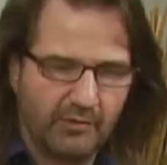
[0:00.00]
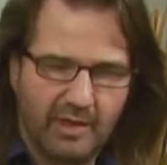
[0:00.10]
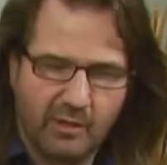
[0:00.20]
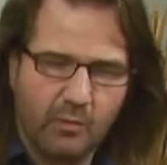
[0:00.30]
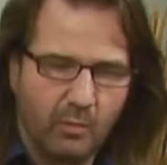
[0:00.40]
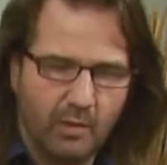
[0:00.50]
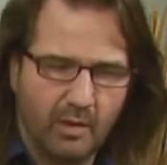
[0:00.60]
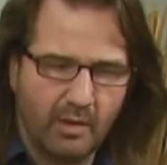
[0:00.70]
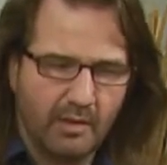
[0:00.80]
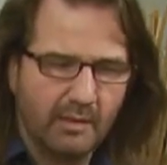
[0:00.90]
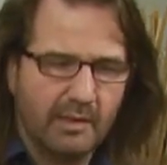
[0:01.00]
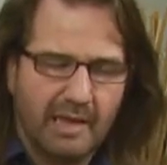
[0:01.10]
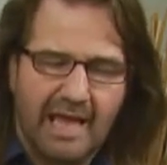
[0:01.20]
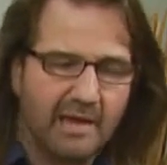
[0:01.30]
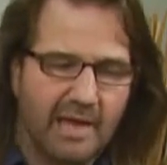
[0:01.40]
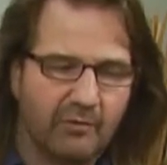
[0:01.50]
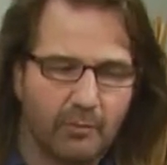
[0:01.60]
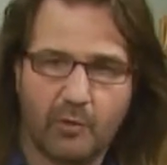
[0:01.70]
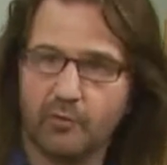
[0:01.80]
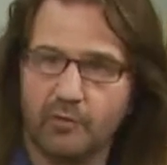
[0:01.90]
that you were and the
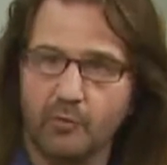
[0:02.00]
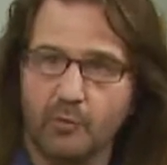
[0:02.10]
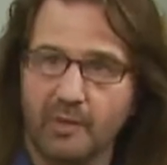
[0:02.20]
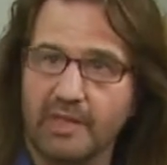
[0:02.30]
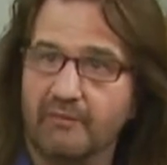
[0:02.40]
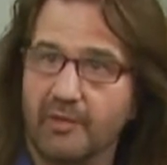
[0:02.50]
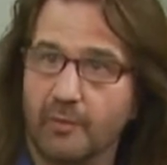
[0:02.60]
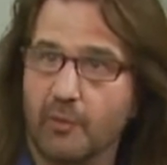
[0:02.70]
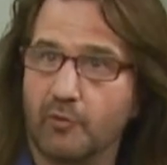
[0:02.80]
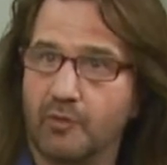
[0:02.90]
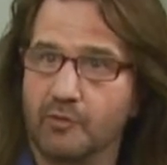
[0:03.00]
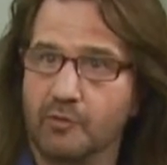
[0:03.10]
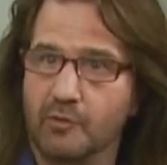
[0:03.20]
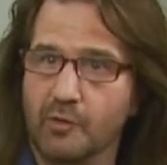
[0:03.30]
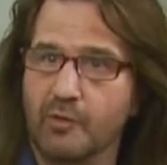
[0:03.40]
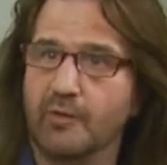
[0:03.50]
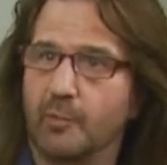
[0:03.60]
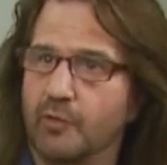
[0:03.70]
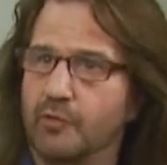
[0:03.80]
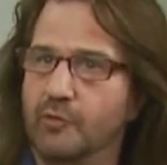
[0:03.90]
person you believed in, the person you knew, and the
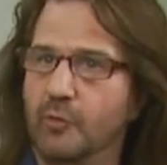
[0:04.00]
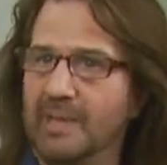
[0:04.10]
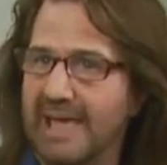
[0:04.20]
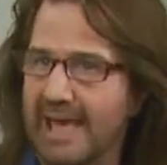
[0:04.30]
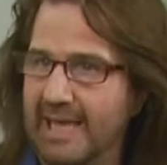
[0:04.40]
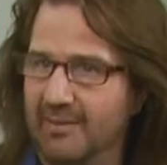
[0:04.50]
person you became.